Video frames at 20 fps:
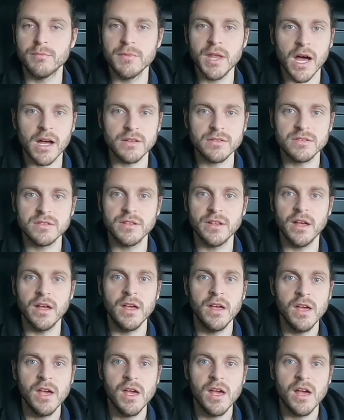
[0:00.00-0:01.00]
them nuts
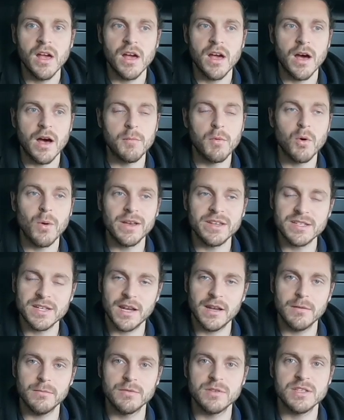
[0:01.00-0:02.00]
that I'm always
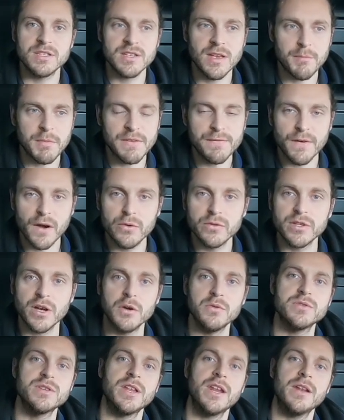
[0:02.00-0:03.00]
telling them to send me photos,